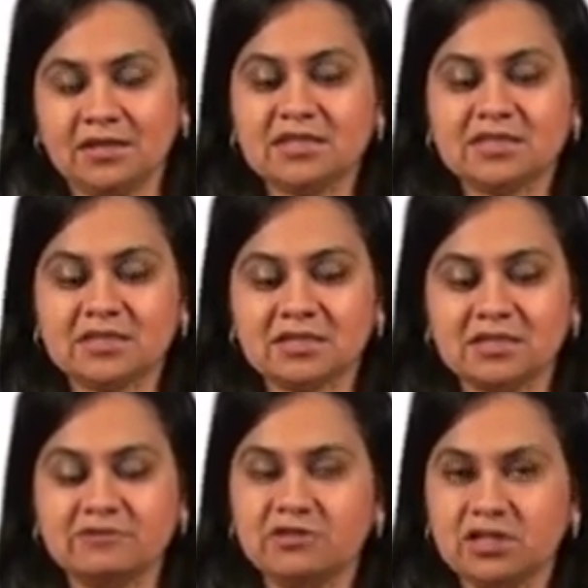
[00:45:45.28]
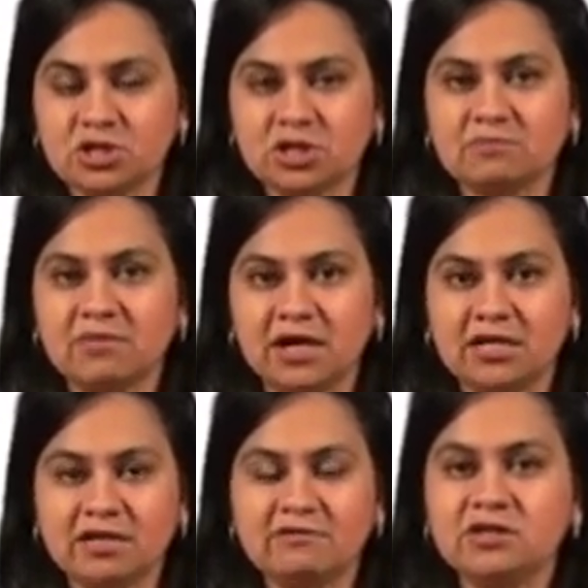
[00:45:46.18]
This definition
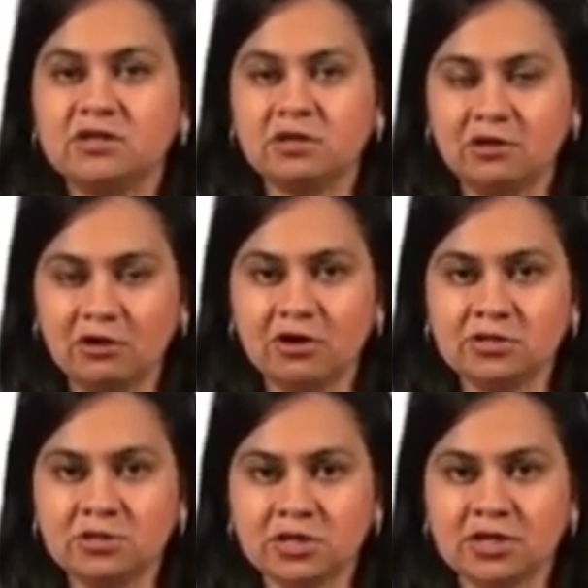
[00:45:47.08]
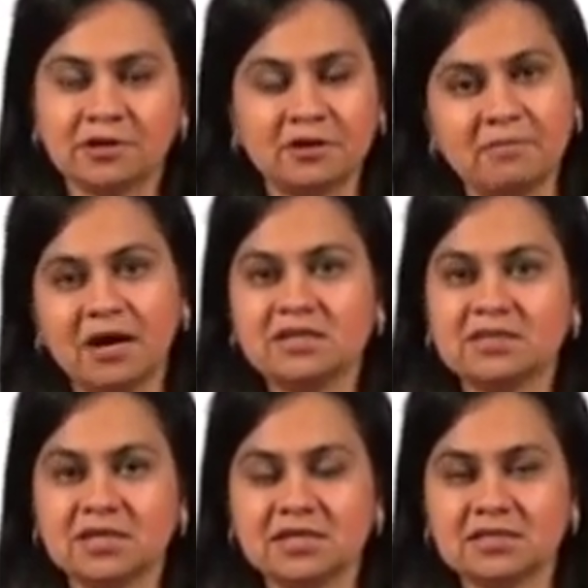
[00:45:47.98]
by David Lodge
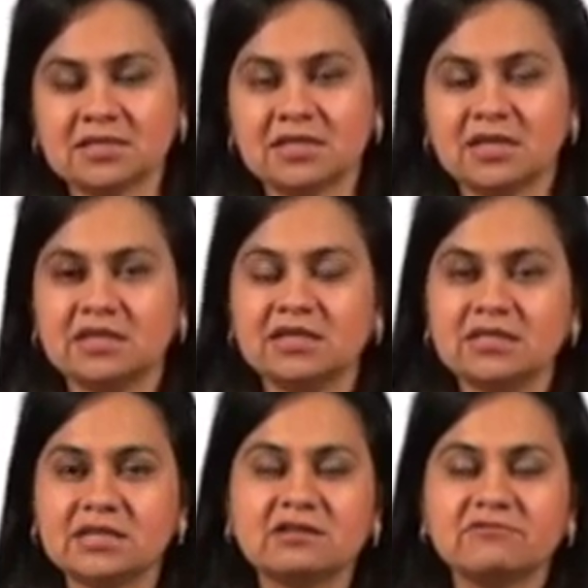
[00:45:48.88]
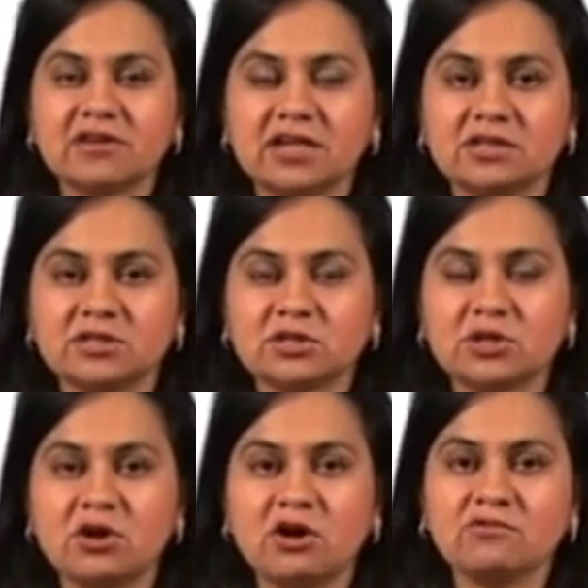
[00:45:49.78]
reminds us the
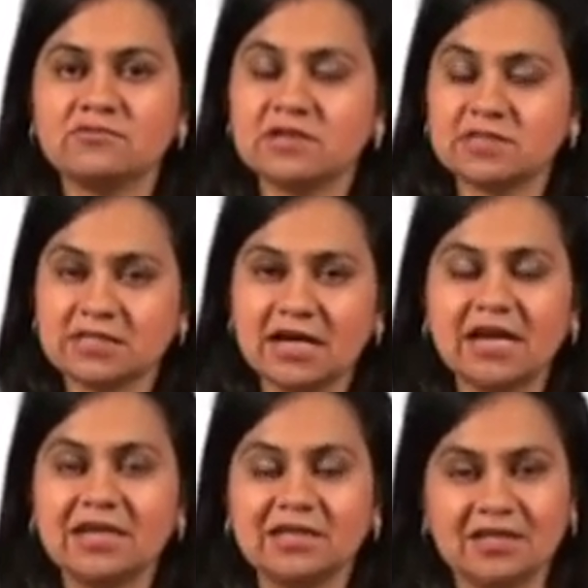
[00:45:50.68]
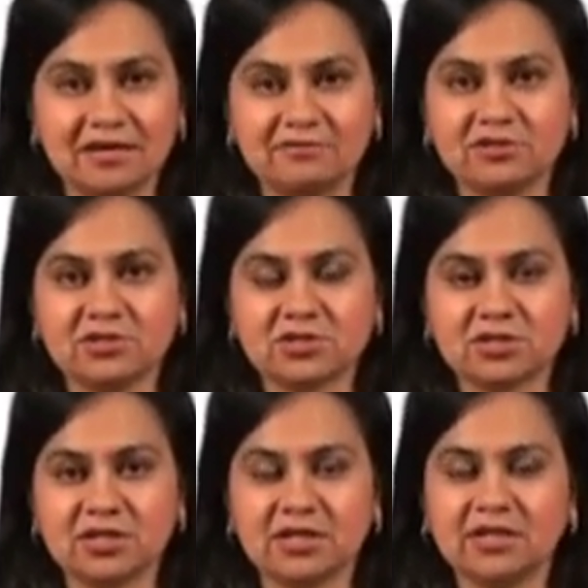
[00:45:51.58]
significance of style in
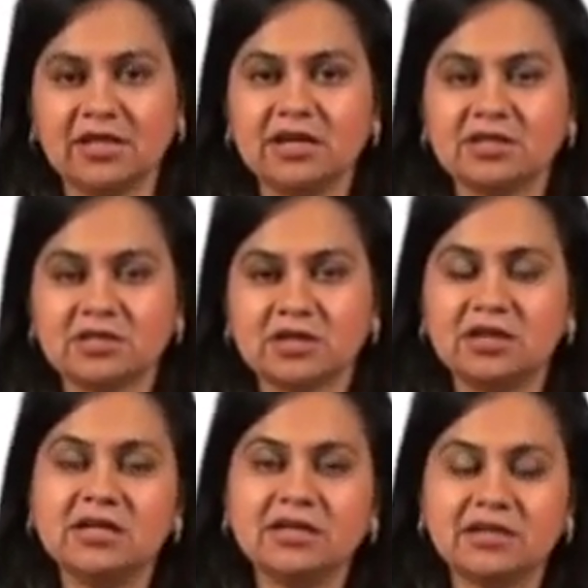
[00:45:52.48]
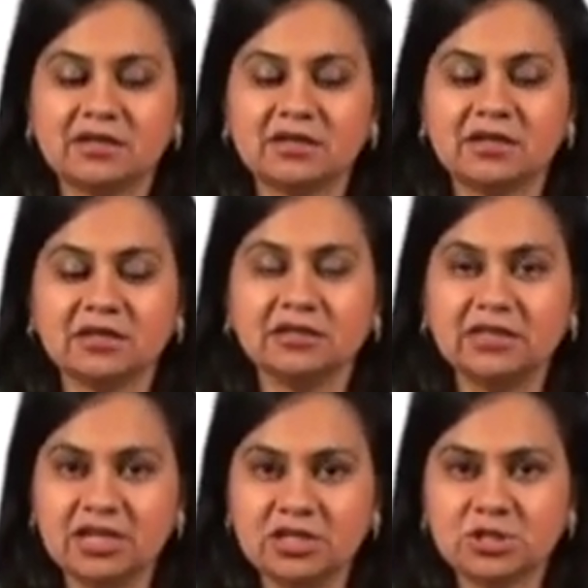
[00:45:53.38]
language that earlier
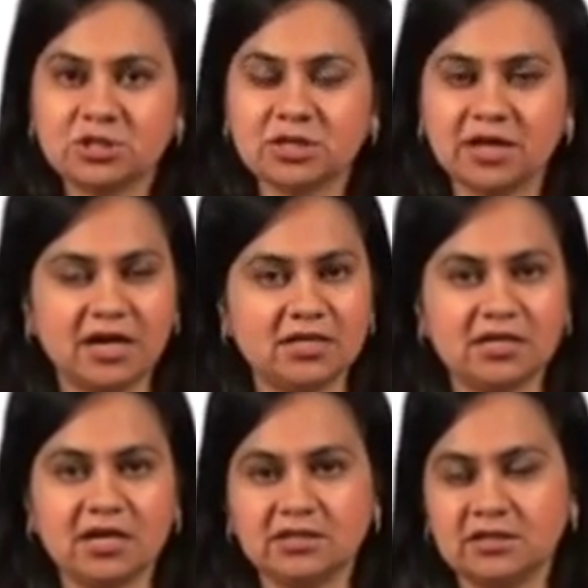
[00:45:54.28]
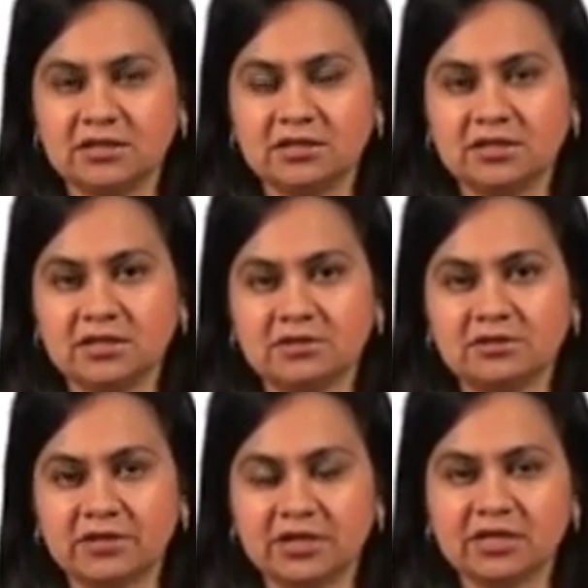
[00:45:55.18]
Leach and other
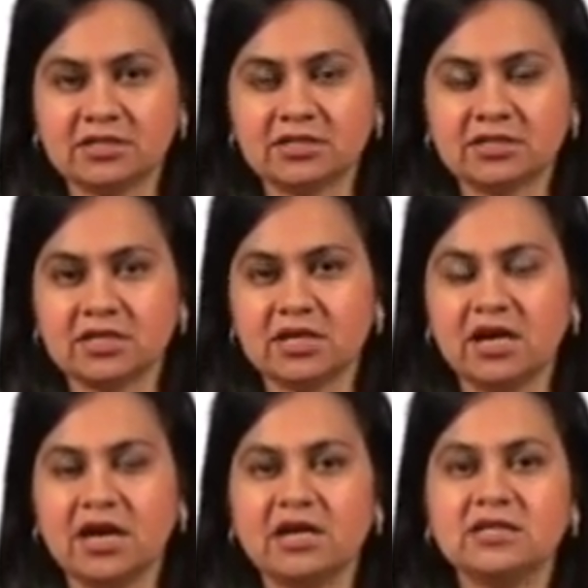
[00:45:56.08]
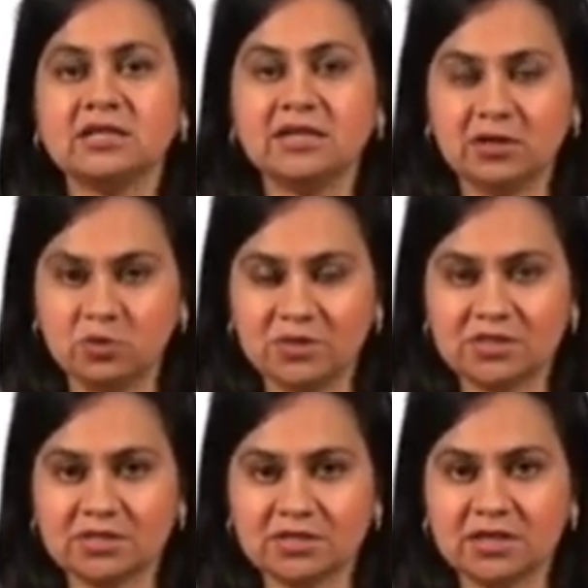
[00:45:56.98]
critics and
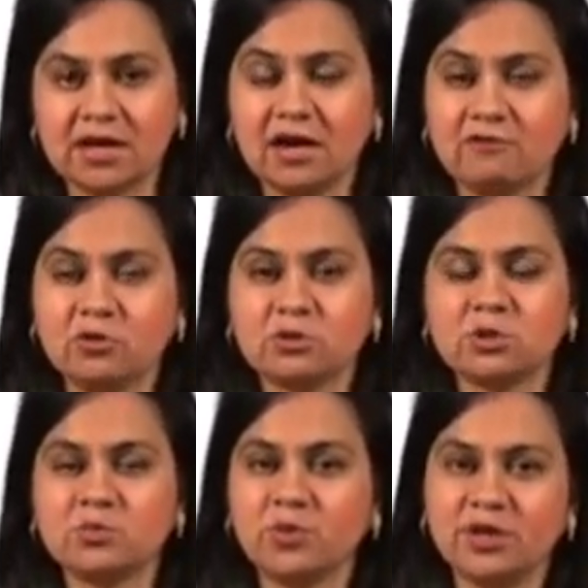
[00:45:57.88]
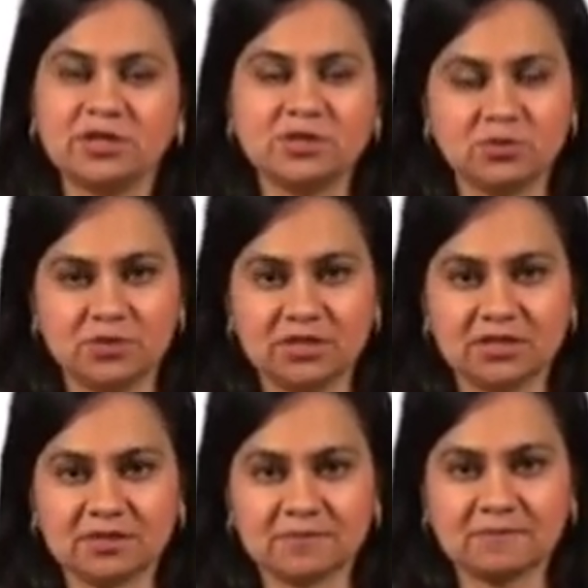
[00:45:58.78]
linguists have also pointed
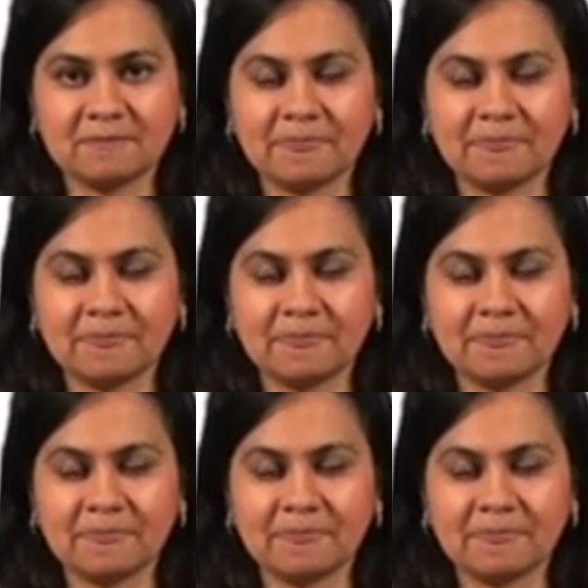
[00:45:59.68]
towards.